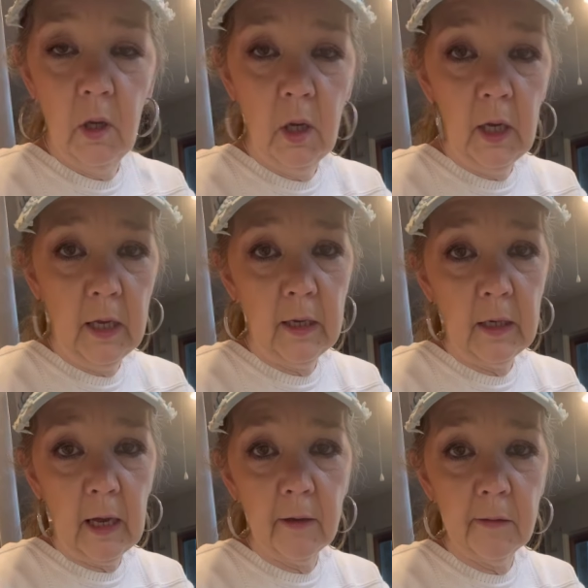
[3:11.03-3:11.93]
and
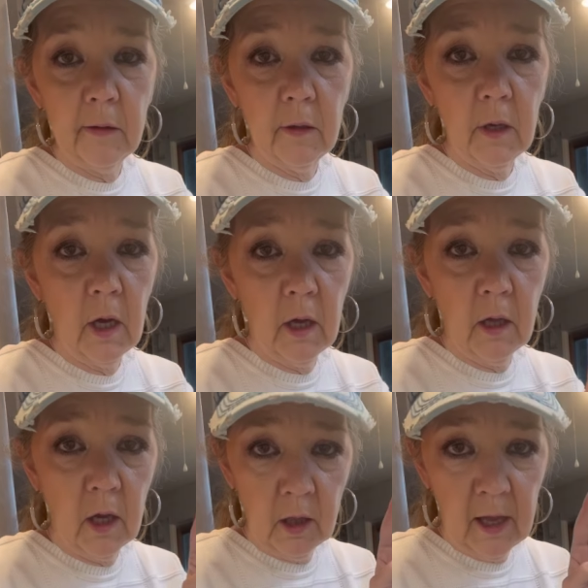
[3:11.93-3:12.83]
yeah,
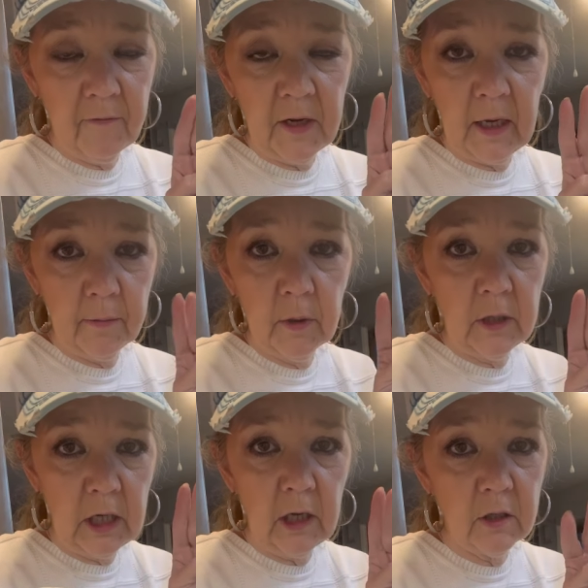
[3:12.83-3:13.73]
a leavening,
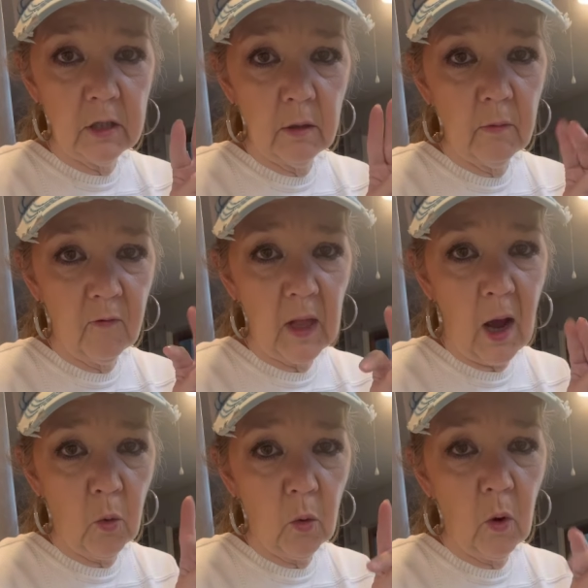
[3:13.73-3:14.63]
yeast,
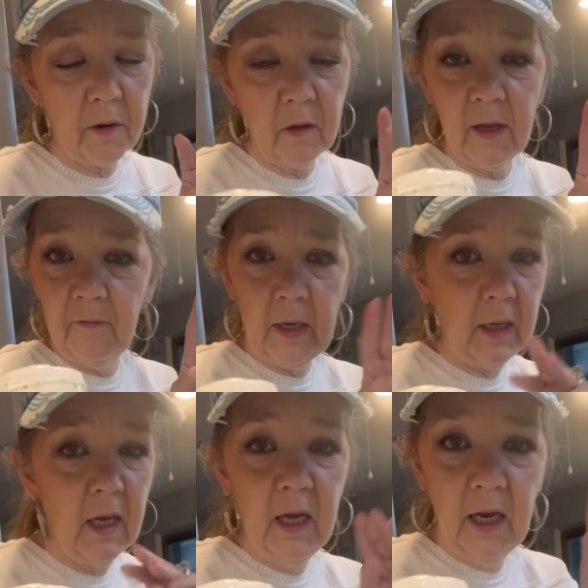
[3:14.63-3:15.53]
flour, water, and leavening.
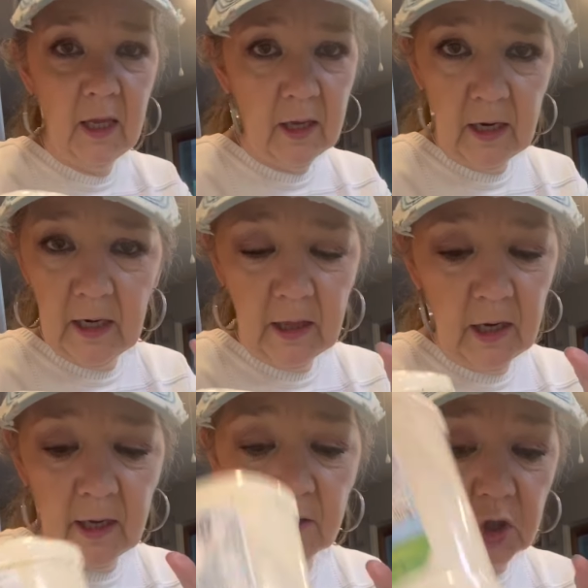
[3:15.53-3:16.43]
And then
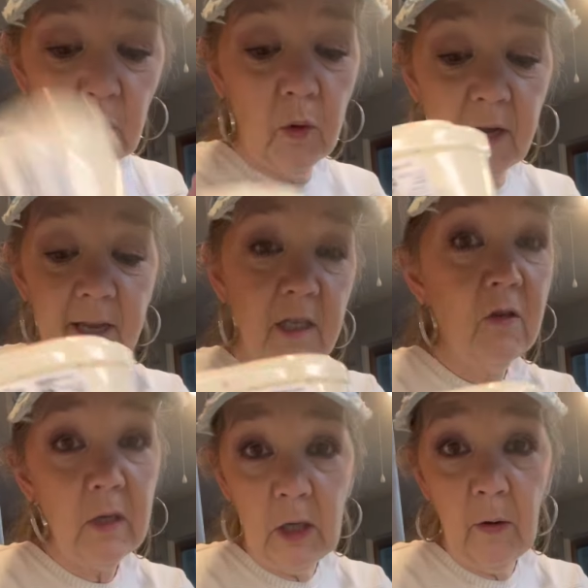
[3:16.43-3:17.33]
anything else you want to add to
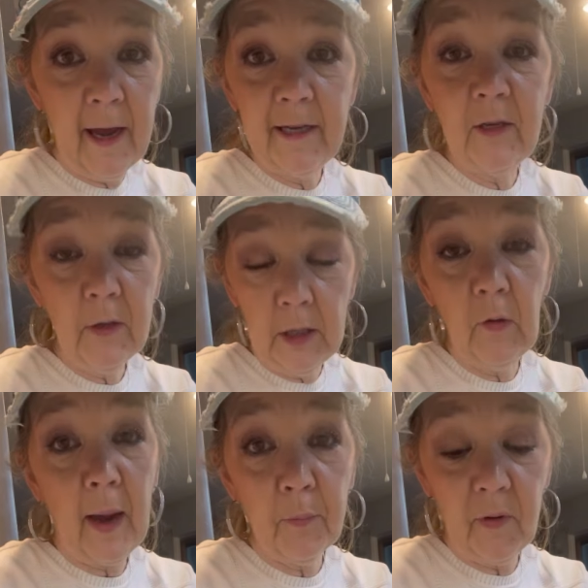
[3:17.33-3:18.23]
it, you add to it, and you
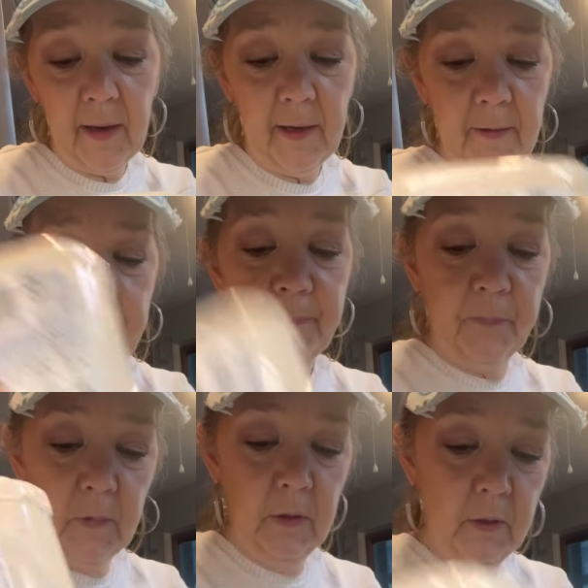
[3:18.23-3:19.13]
got bread.
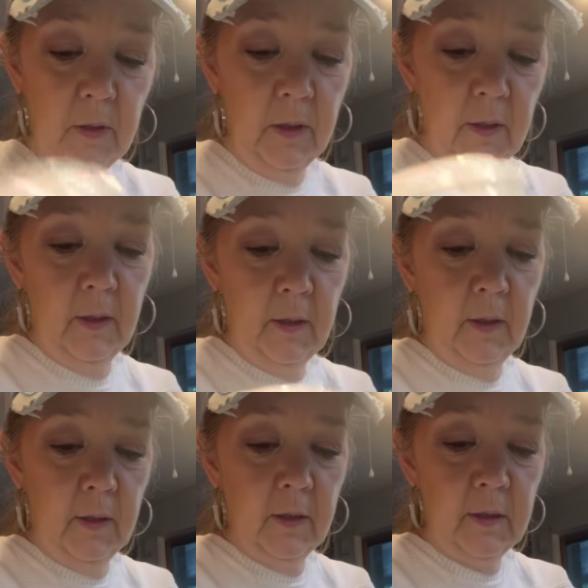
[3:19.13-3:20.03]

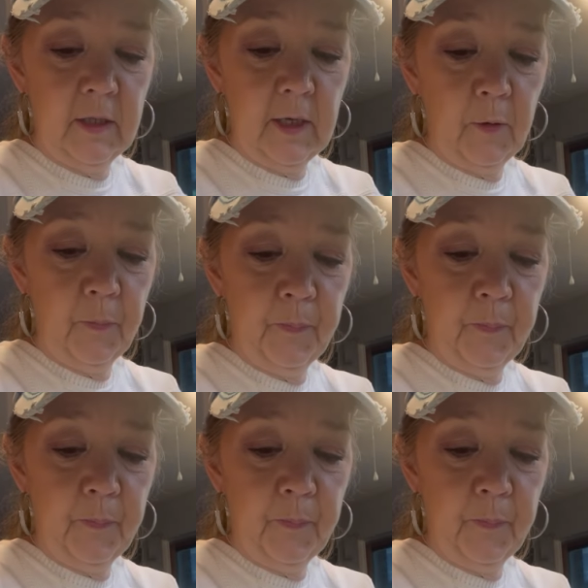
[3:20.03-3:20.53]
So,